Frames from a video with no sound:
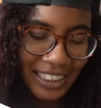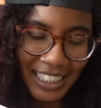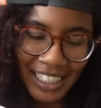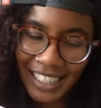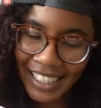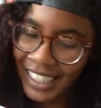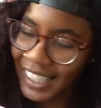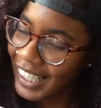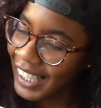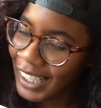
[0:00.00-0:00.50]

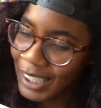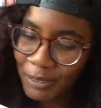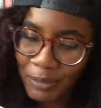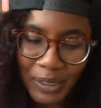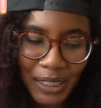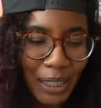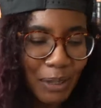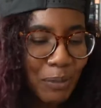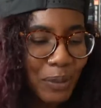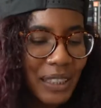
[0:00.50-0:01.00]
God,
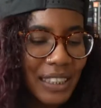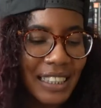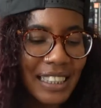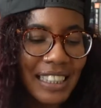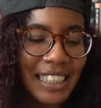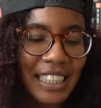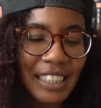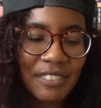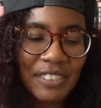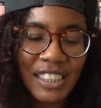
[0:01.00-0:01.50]
what I wouldn't
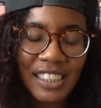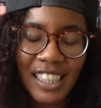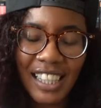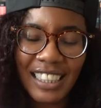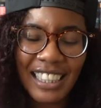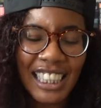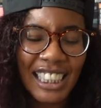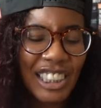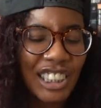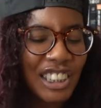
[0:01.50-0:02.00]
give to
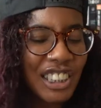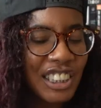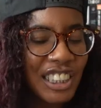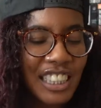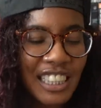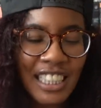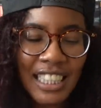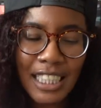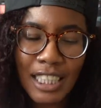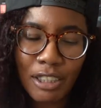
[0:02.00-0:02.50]
knock that
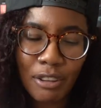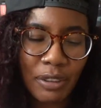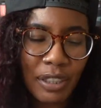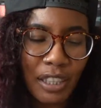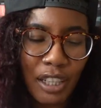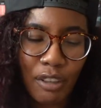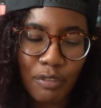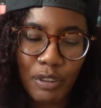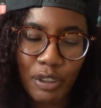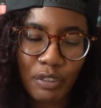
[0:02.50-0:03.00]
shit-eating grin
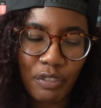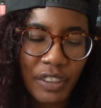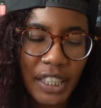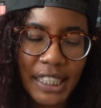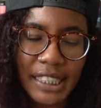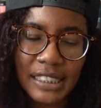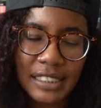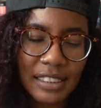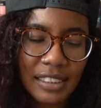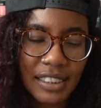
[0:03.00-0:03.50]
off your
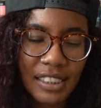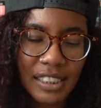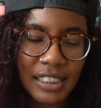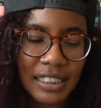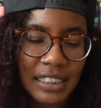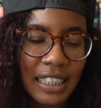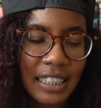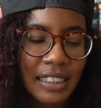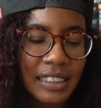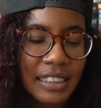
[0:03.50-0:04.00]
face, she
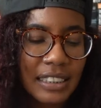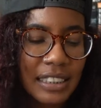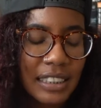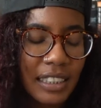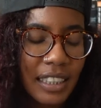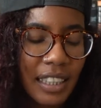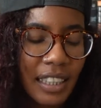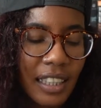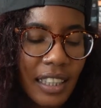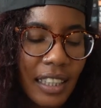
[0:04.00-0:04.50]
says.
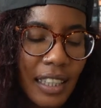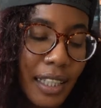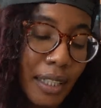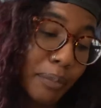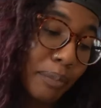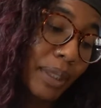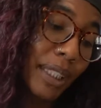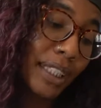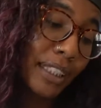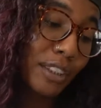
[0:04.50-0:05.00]

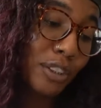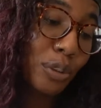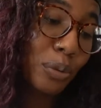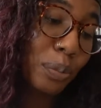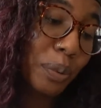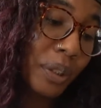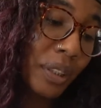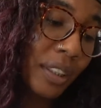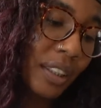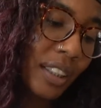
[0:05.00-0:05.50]
Admit it,
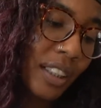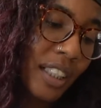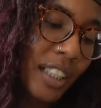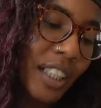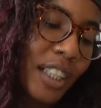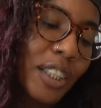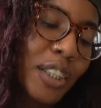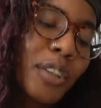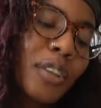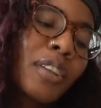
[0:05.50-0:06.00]
Jupiter,
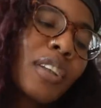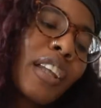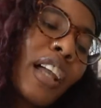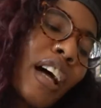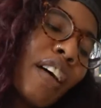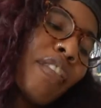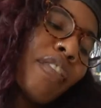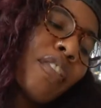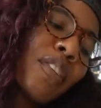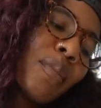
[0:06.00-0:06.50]
your
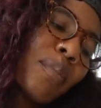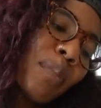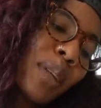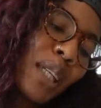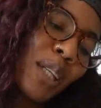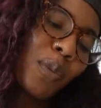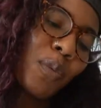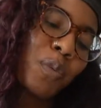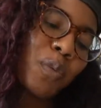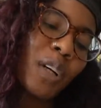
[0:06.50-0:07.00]
love for
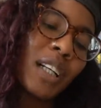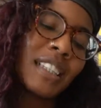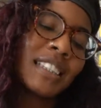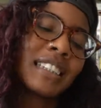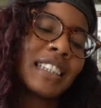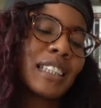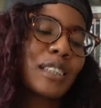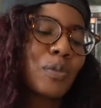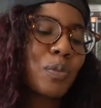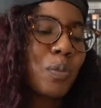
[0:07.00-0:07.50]
me
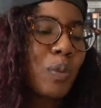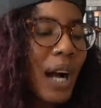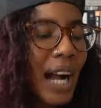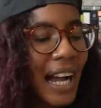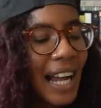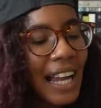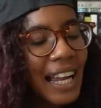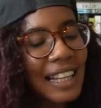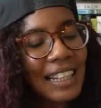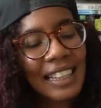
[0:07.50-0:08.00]
runs as
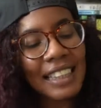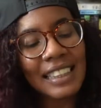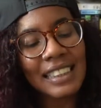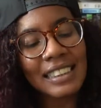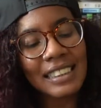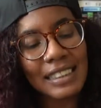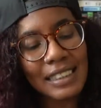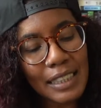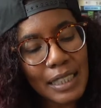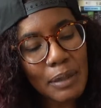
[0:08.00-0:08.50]
wide and
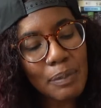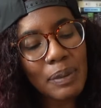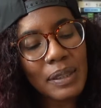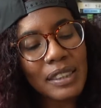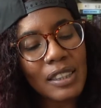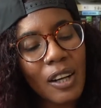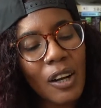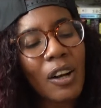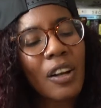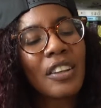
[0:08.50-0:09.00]
as deep
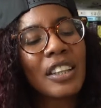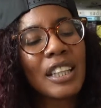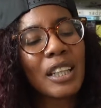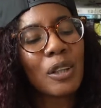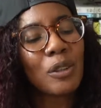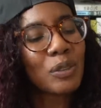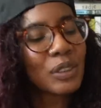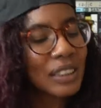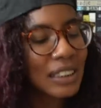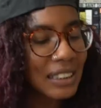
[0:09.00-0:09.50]
as all the
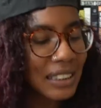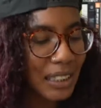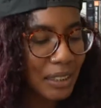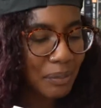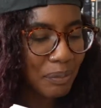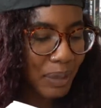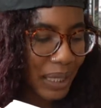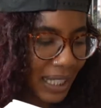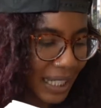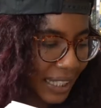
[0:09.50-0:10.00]
oceans
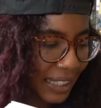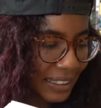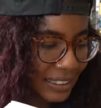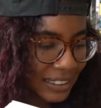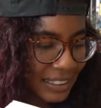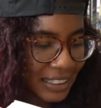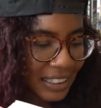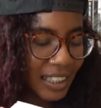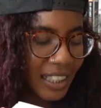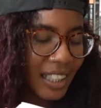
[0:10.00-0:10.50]

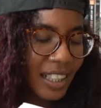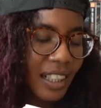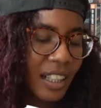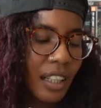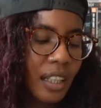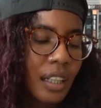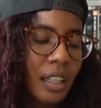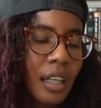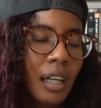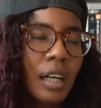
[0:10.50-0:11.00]
combined.
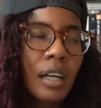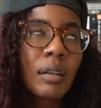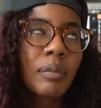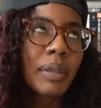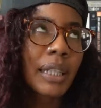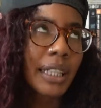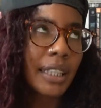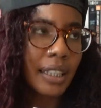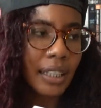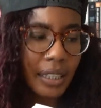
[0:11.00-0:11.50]
Oh
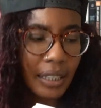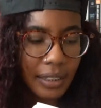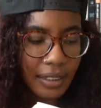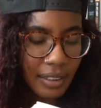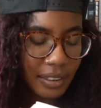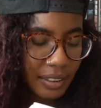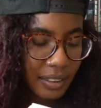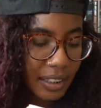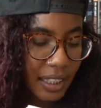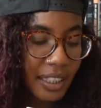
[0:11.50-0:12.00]
my God,
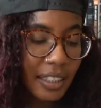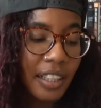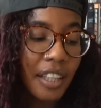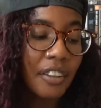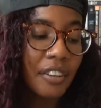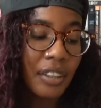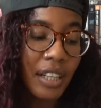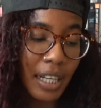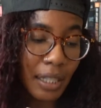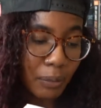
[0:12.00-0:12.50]

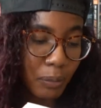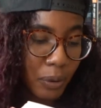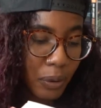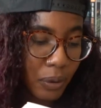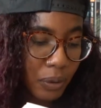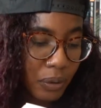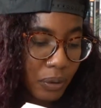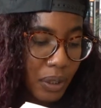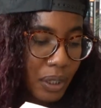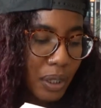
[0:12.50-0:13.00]
another eye
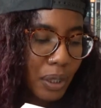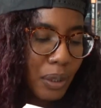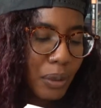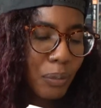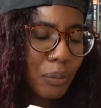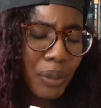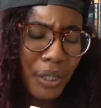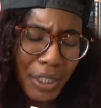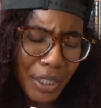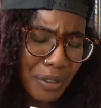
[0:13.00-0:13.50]
roll.
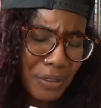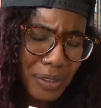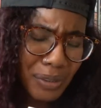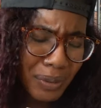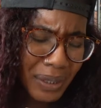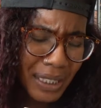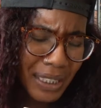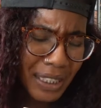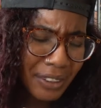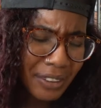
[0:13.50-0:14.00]
What are you
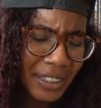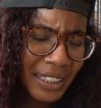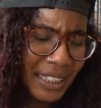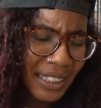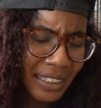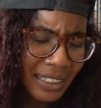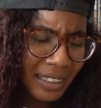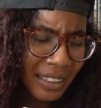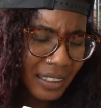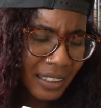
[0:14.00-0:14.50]
doing here
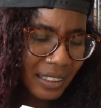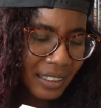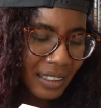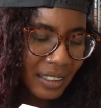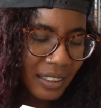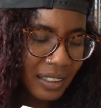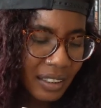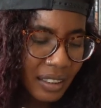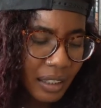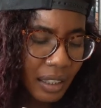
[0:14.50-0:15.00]
again?
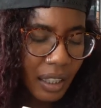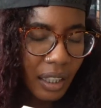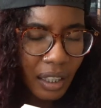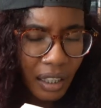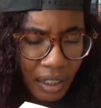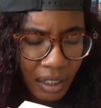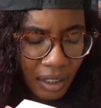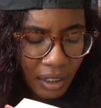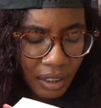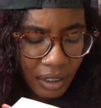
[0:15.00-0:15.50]

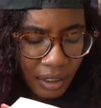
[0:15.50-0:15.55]
Huh?